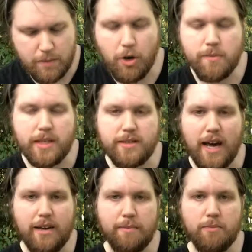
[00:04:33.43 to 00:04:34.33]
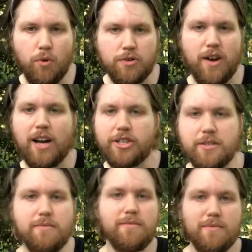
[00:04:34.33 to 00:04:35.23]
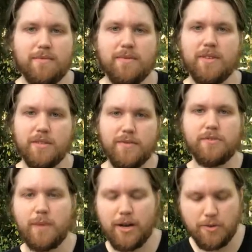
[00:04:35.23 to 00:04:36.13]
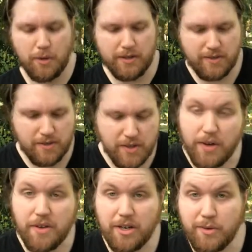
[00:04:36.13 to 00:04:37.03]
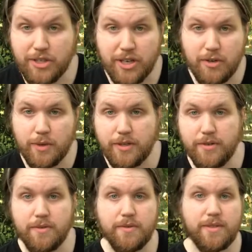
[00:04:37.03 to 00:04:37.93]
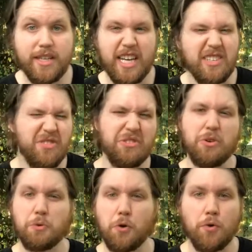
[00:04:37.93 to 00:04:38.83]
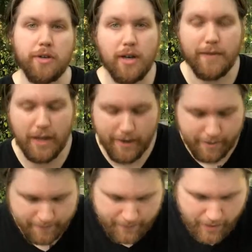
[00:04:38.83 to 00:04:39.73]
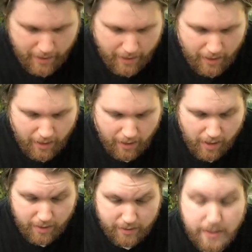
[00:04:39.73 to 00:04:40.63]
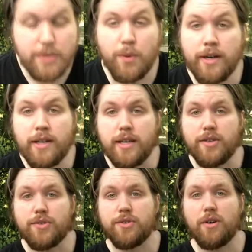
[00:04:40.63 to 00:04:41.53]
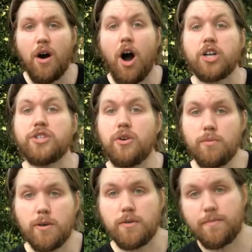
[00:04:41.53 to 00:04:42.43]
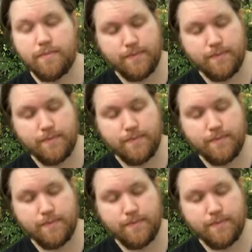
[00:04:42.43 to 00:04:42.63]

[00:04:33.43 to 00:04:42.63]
poems that's had a bit more traction than a few of my other ones, so I thought I would share it with you today because there's no recording of it either. This one is October.